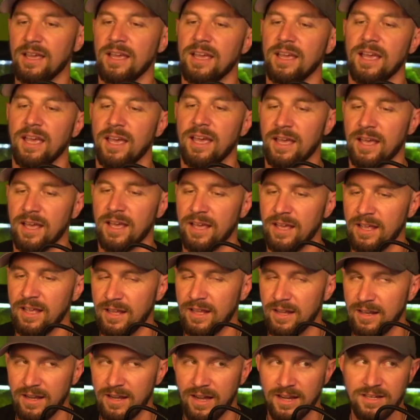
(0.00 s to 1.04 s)
And
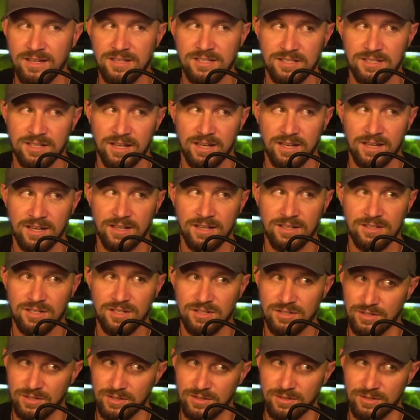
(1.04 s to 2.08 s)
I decided to
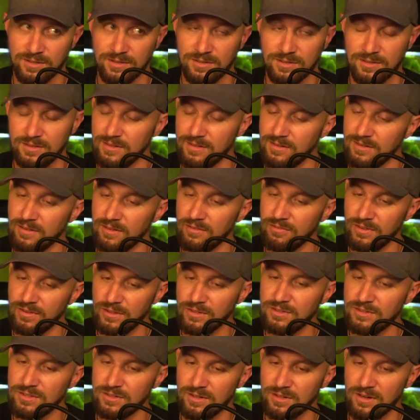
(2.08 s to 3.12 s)
turn the
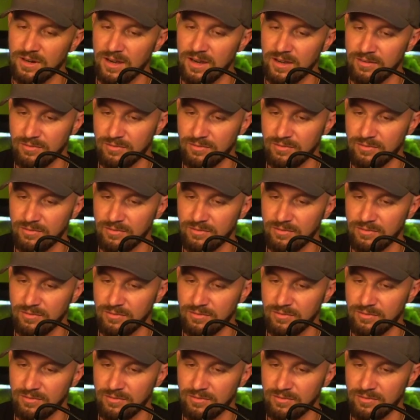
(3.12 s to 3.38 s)
filter off.